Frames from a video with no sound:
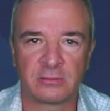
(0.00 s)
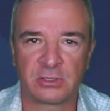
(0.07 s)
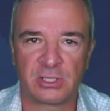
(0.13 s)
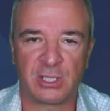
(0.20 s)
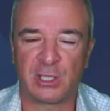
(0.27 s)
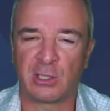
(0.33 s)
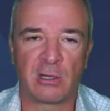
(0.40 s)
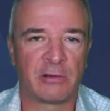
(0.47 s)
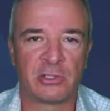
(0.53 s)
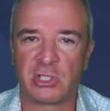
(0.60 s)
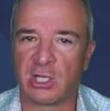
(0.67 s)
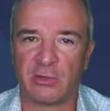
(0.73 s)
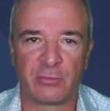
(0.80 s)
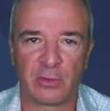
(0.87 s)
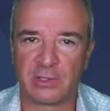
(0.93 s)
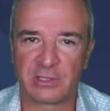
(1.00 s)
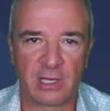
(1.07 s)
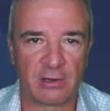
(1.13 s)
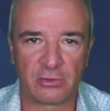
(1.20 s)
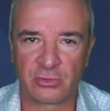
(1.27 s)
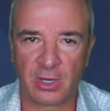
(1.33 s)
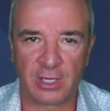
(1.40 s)
She didn't go to jail for
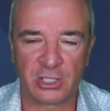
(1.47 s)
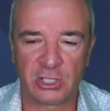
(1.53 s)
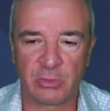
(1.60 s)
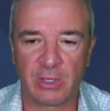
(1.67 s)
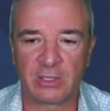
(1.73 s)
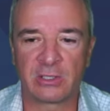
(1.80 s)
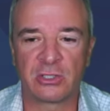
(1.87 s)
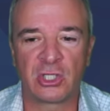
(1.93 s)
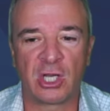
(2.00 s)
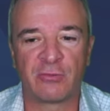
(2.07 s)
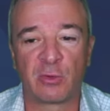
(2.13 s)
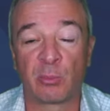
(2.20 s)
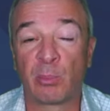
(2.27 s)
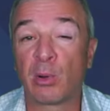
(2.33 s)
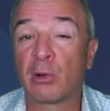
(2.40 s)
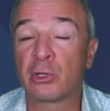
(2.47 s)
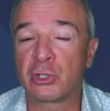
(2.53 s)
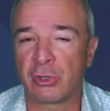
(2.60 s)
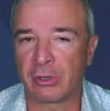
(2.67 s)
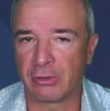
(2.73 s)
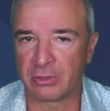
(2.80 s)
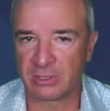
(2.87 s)
insider trading. She went to jail for
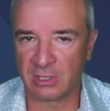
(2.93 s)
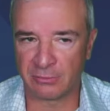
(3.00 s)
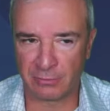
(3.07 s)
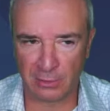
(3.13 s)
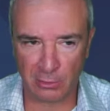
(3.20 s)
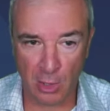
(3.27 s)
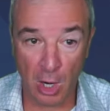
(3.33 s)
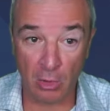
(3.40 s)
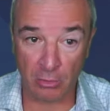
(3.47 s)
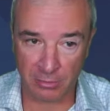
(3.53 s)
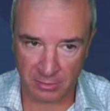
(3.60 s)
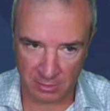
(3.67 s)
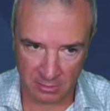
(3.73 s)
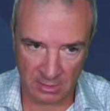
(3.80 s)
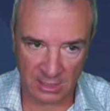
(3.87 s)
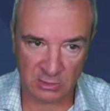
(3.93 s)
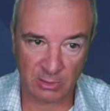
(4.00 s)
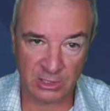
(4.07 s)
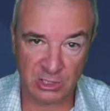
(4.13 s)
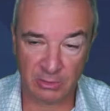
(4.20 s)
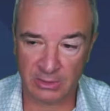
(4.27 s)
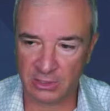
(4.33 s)
perjuring herself under oath. That's
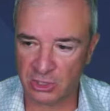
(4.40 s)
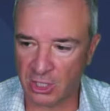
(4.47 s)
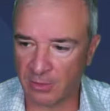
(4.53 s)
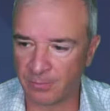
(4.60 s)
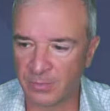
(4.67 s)
why she went to jail.